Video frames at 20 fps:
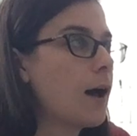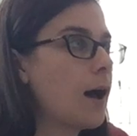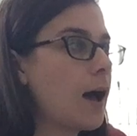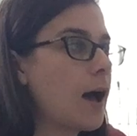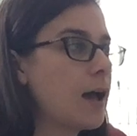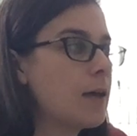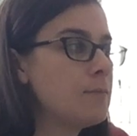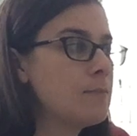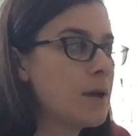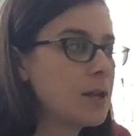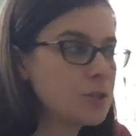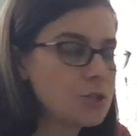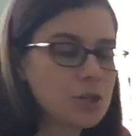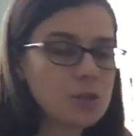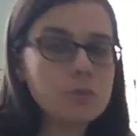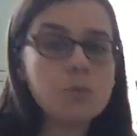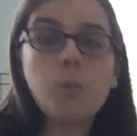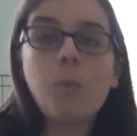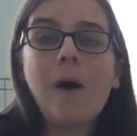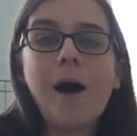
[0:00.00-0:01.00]
I
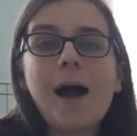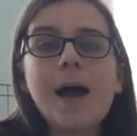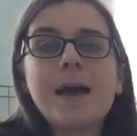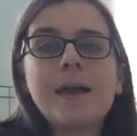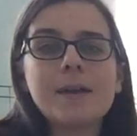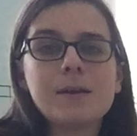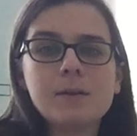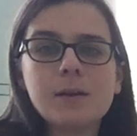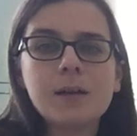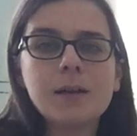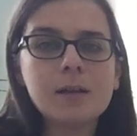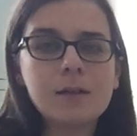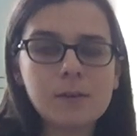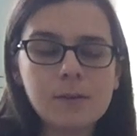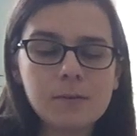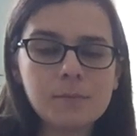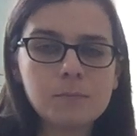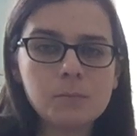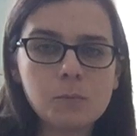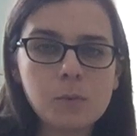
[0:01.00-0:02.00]
mentioned why
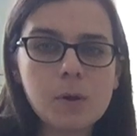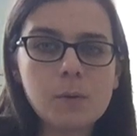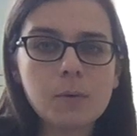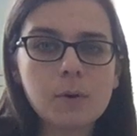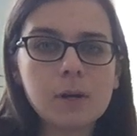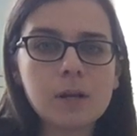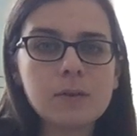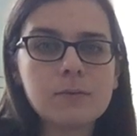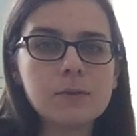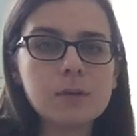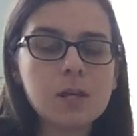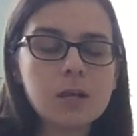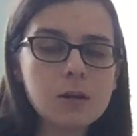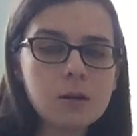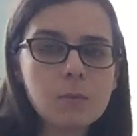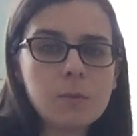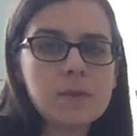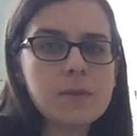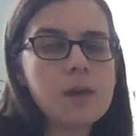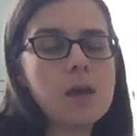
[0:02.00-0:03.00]
we were even here
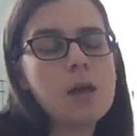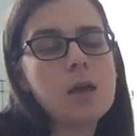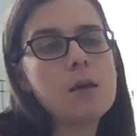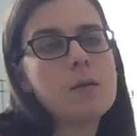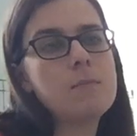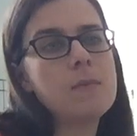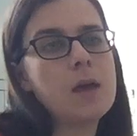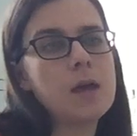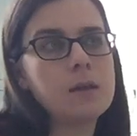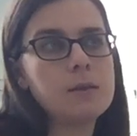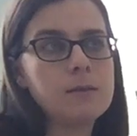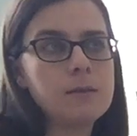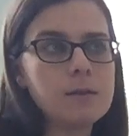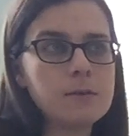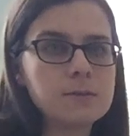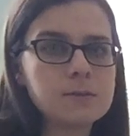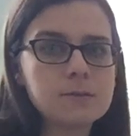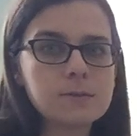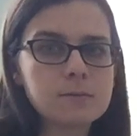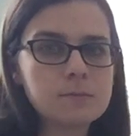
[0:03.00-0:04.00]
with him and
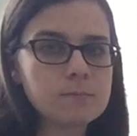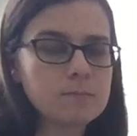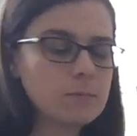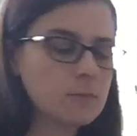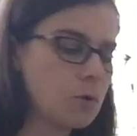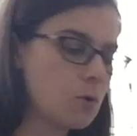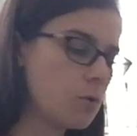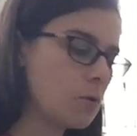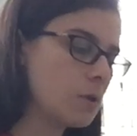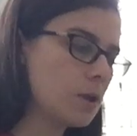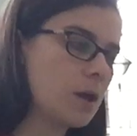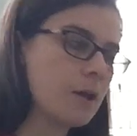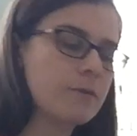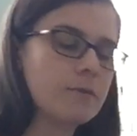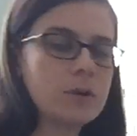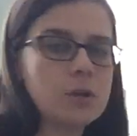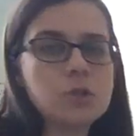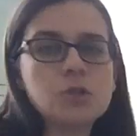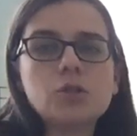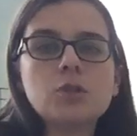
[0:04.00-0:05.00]
this whole other
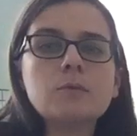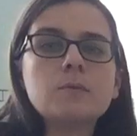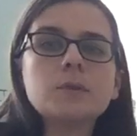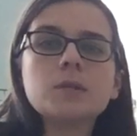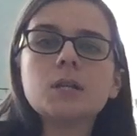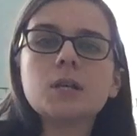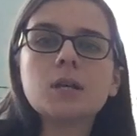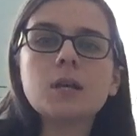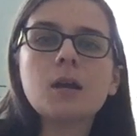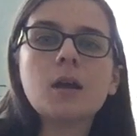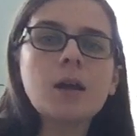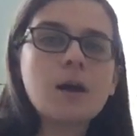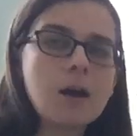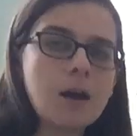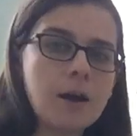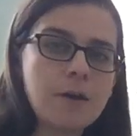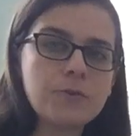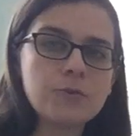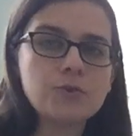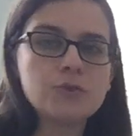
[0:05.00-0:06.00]
issue with the
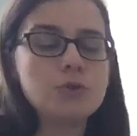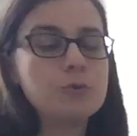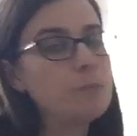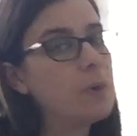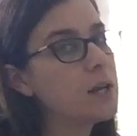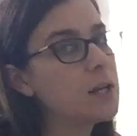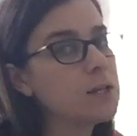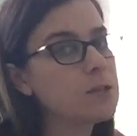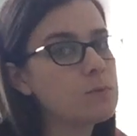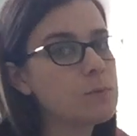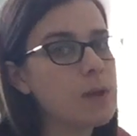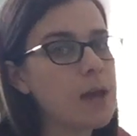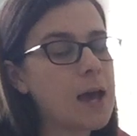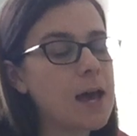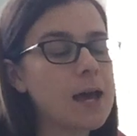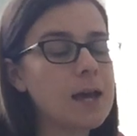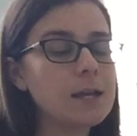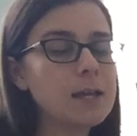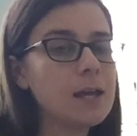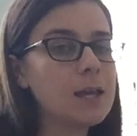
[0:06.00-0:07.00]
other 2 bunnies we had,